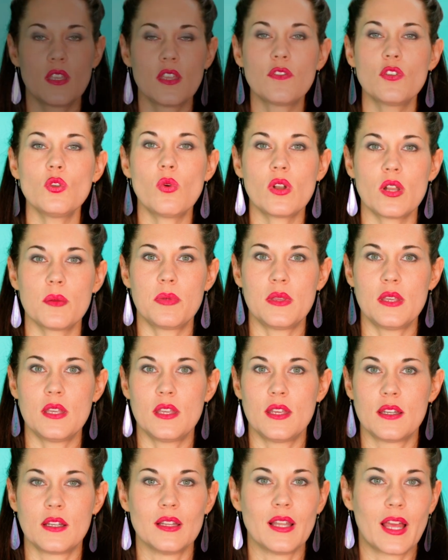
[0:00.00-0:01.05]
If you want to be
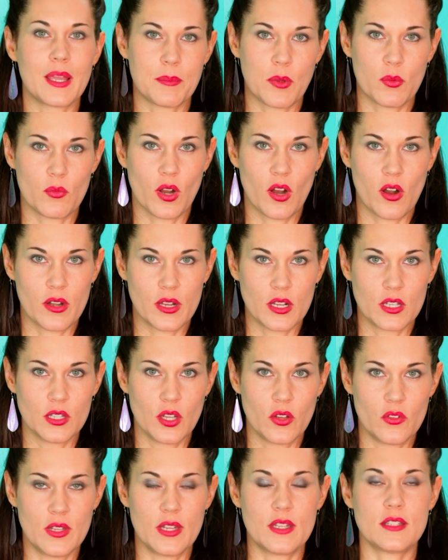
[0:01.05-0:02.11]
in alignment regarding
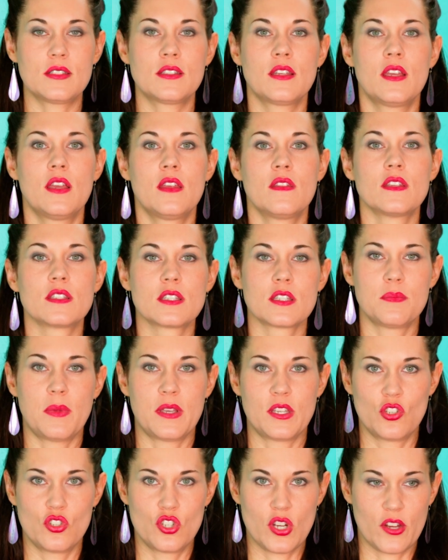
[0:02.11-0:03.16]
aloneness, this is my
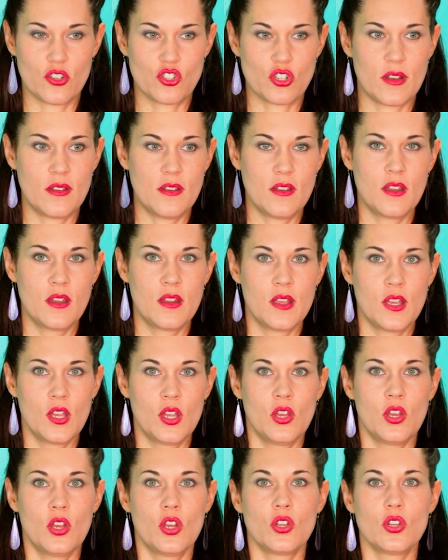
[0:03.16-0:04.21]
suggestion.
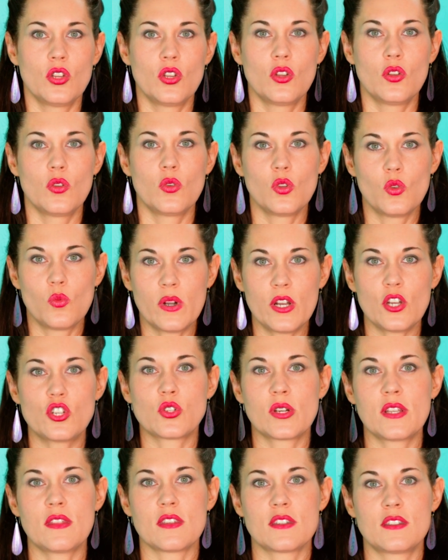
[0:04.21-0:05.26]
You want to
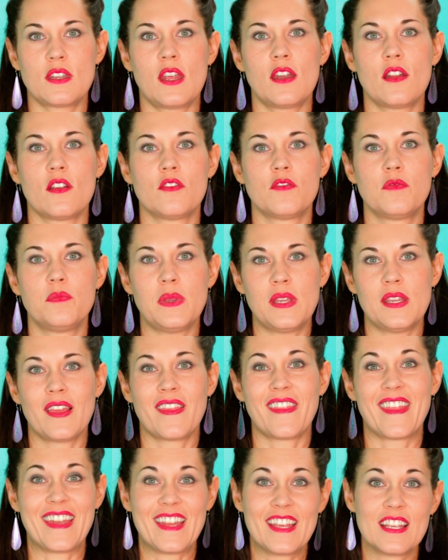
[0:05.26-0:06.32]
treat the state of
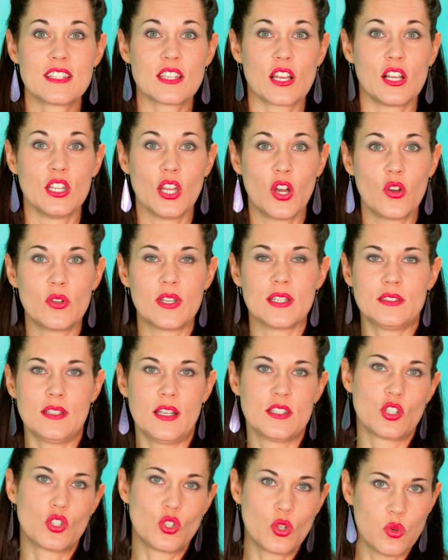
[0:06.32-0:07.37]
being that is aloneness
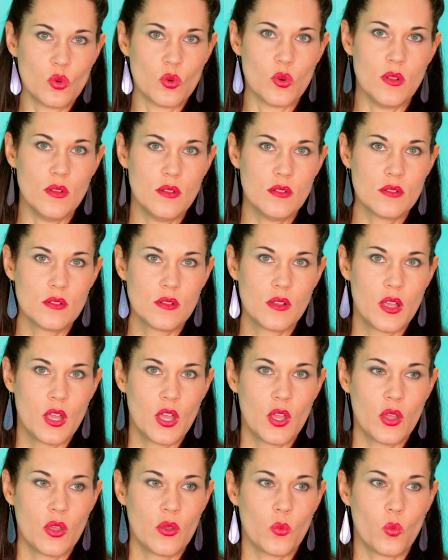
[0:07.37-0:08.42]
as a tool.
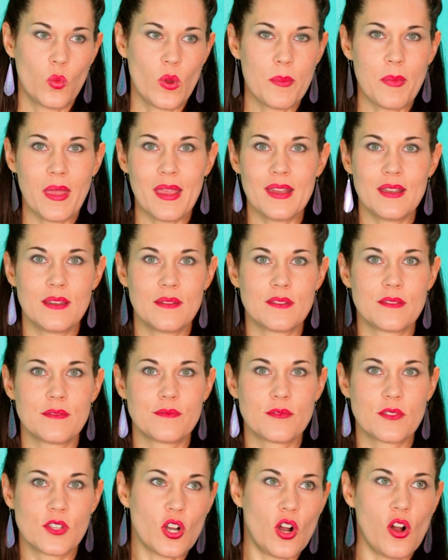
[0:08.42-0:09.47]
We may
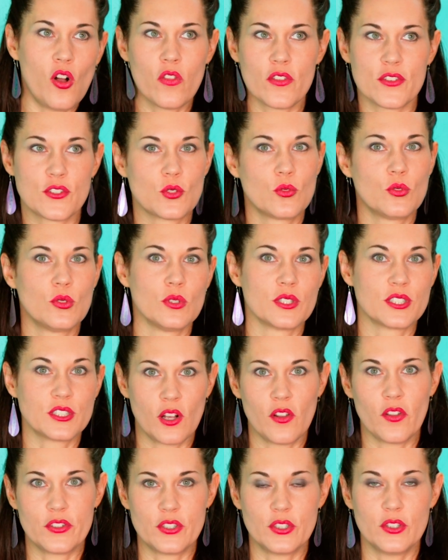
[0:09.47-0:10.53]
call this tool
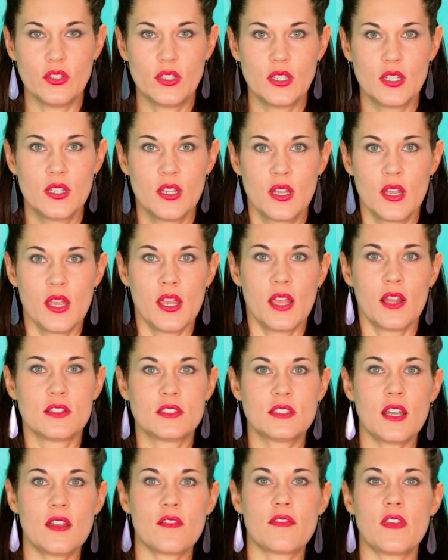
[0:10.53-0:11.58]
solitude.
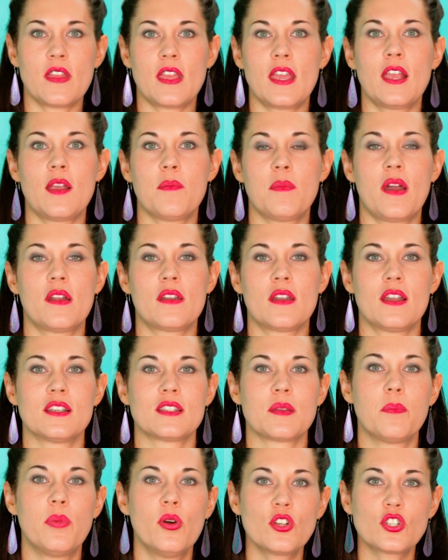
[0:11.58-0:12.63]
Instead of thinking about it as
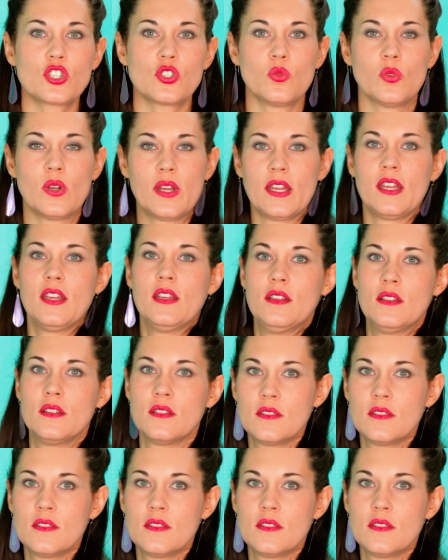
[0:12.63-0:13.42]
a push away,